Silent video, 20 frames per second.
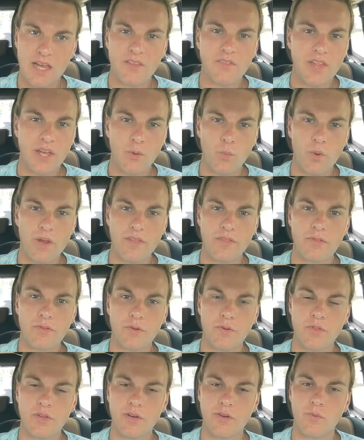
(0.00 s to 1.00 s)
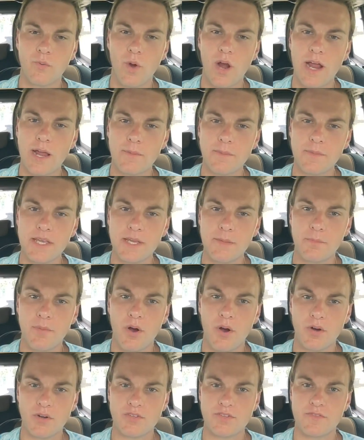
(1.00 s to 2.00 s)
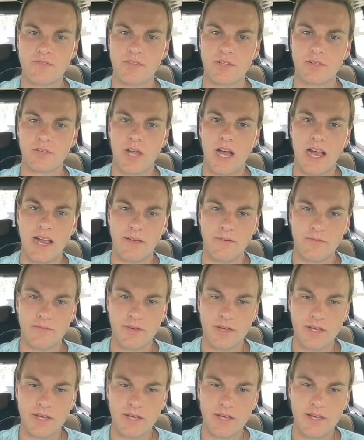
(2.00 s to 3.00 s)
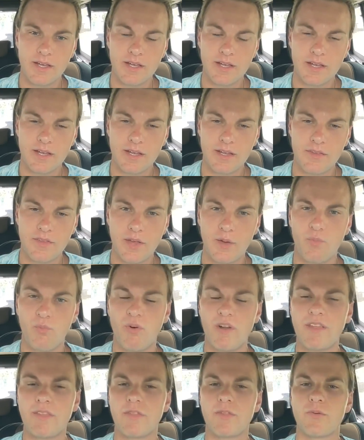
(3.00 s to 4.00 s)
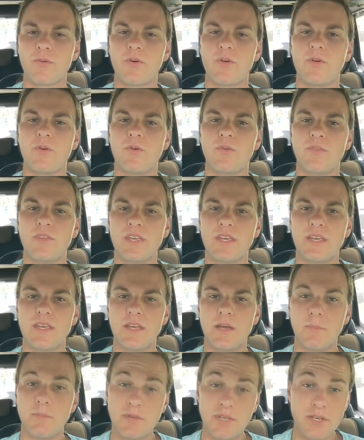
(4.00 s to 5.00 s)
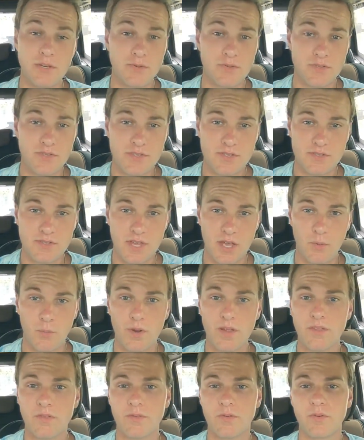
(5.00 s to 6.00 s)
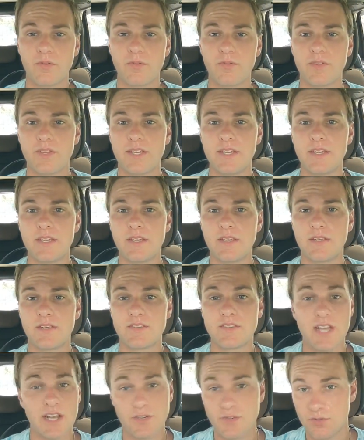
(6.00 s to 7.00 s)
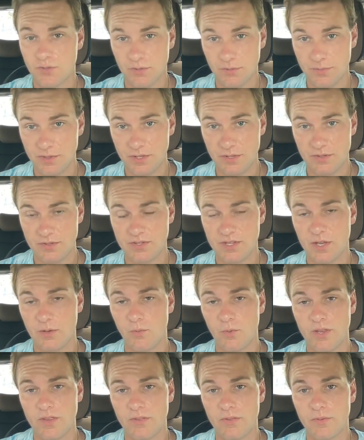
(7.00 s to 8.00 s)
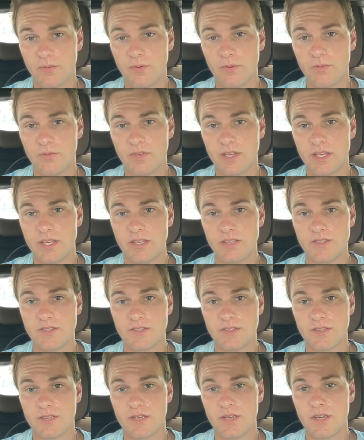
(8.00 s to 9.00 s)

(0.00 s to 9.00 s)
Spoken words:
They went through the grimy parts of their life. They went through the abuse. They went through the sexual abuse. They went through these